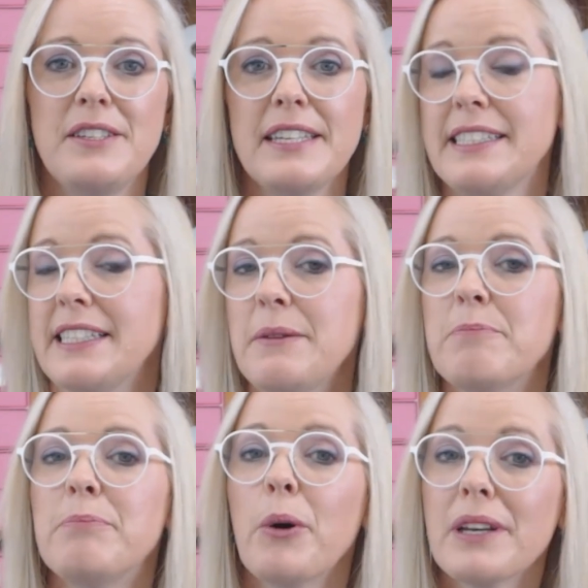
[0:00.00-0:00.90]

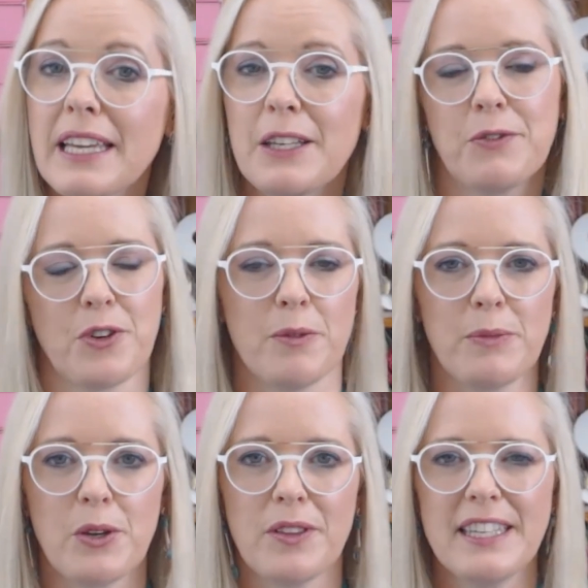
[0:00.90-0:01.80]
disembodied from
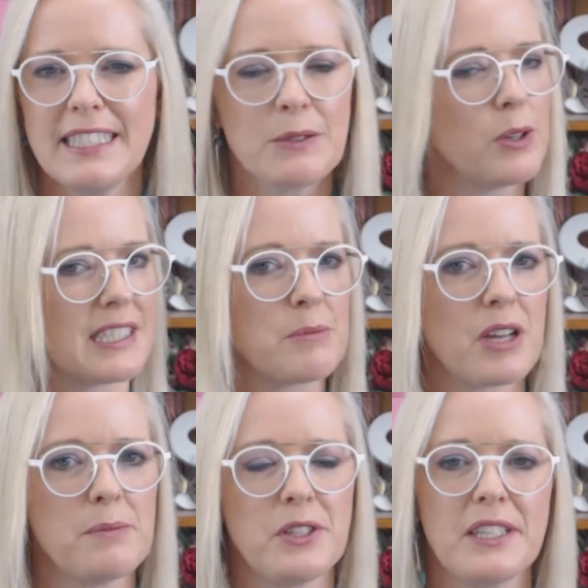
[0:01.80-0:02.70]
you. This is what
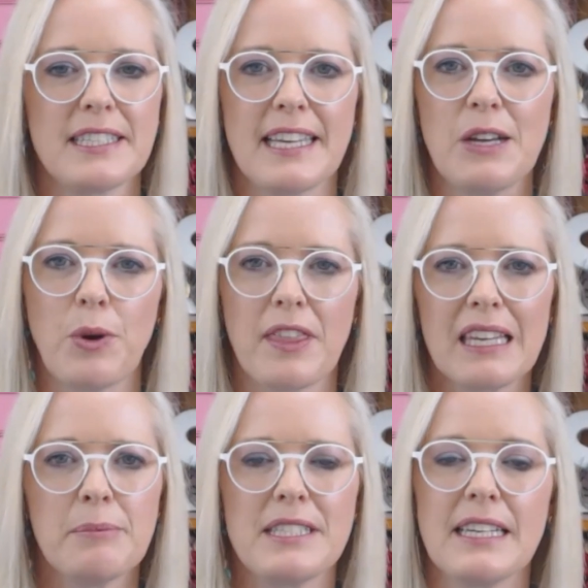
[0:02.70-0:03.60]
sometimes you can see when the
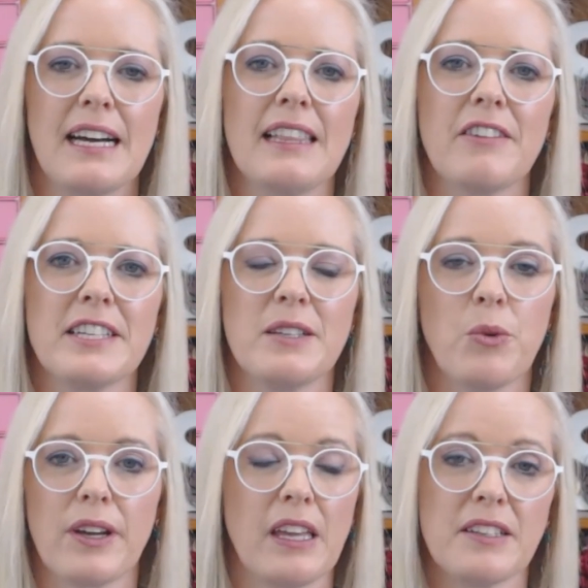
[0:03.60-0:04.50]
lipstick color isn't
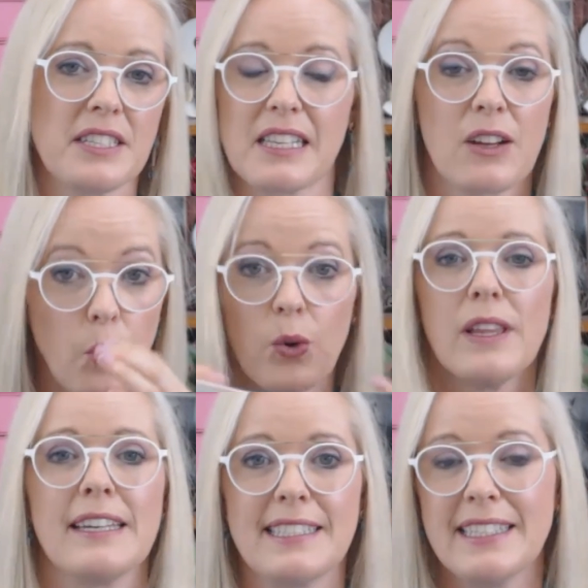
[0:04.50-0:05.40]
working. It's just like
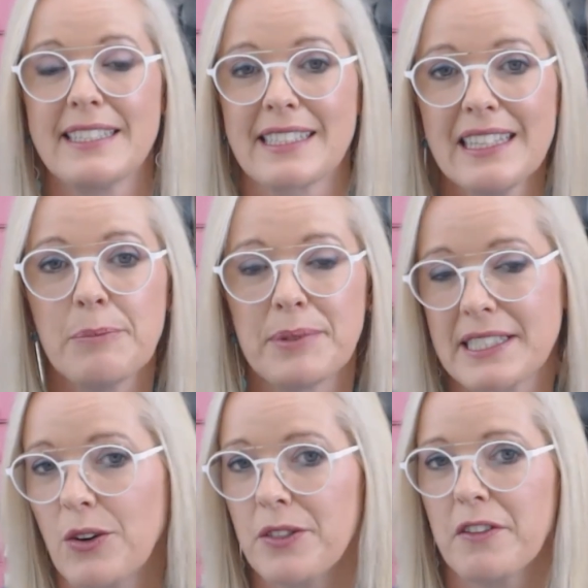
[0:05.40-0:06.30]
all I see is
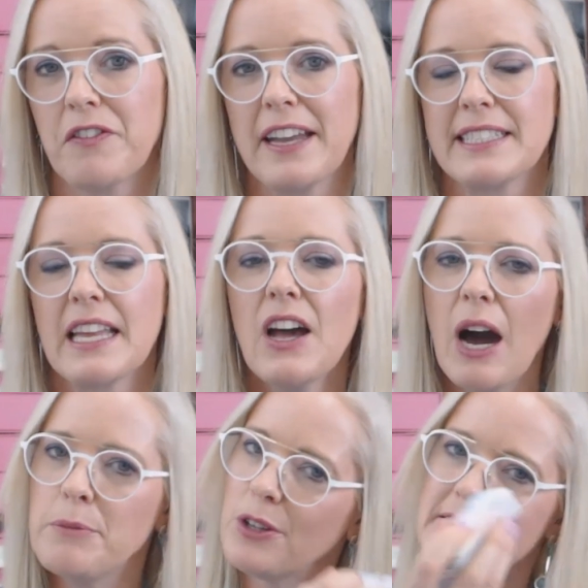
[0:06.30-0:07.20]
lips on the face.
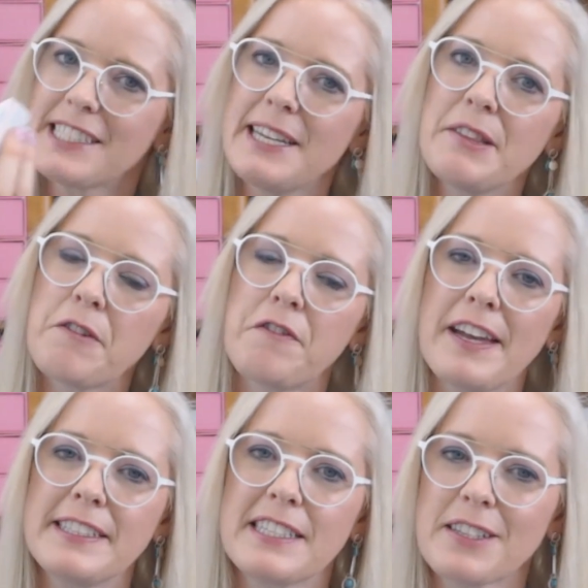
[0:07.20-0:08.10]
I'm not seeing the
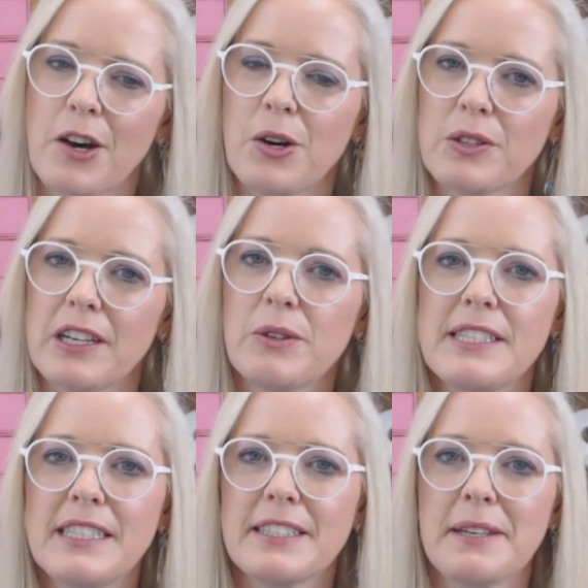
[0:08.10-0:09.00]
face as a whole, and I always
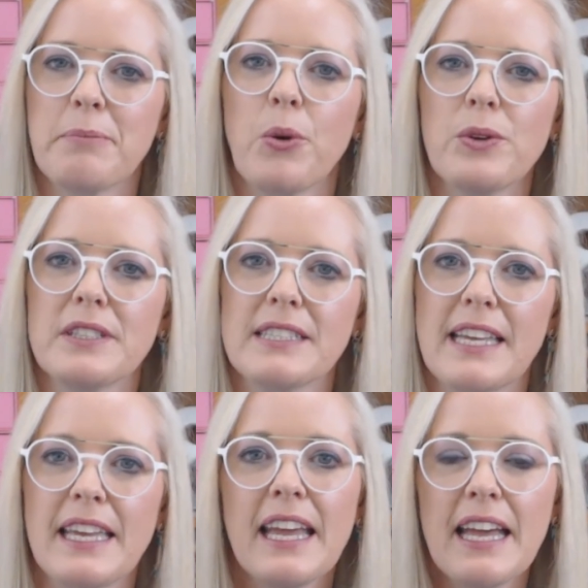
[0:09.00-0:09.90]
think it's important to
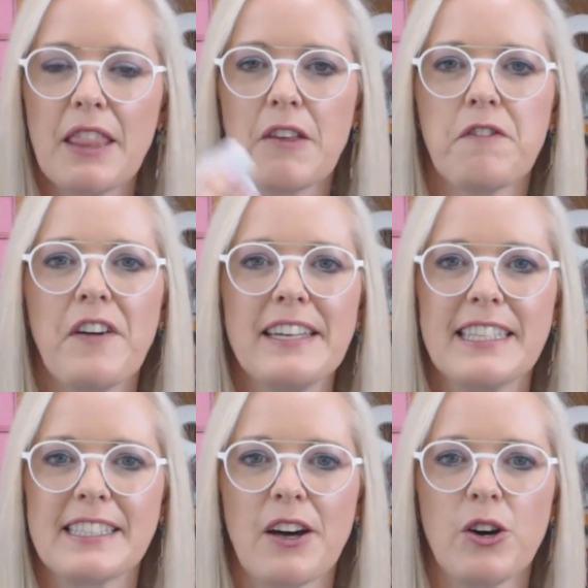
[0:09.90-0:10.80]
see the face
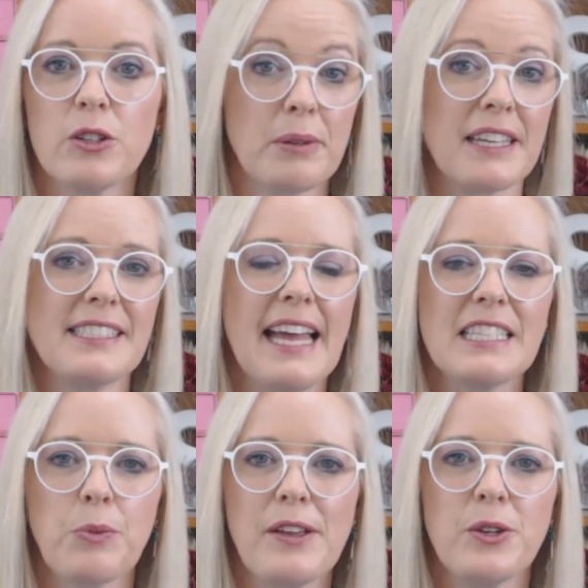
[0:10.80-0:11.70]
as a whole because
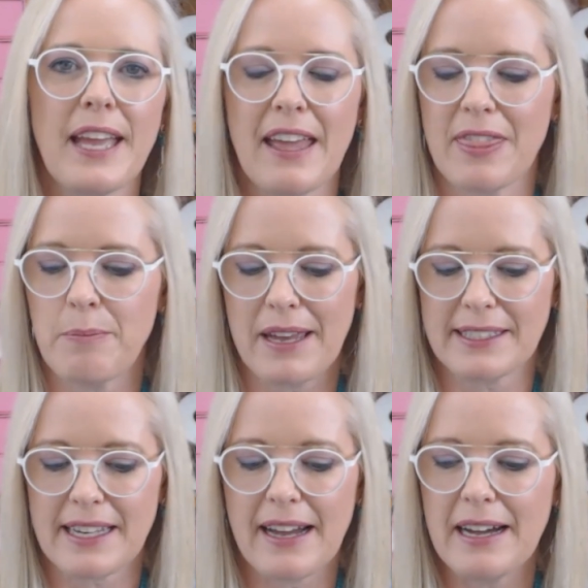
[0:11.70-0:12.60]
that's where you get the
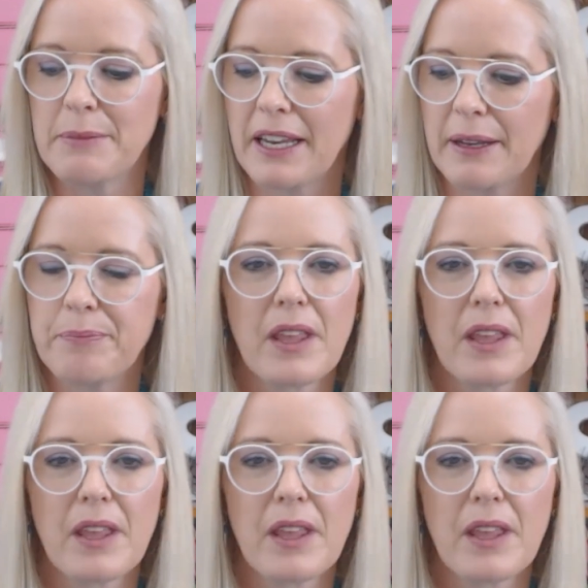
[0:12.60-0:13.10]
best harmony.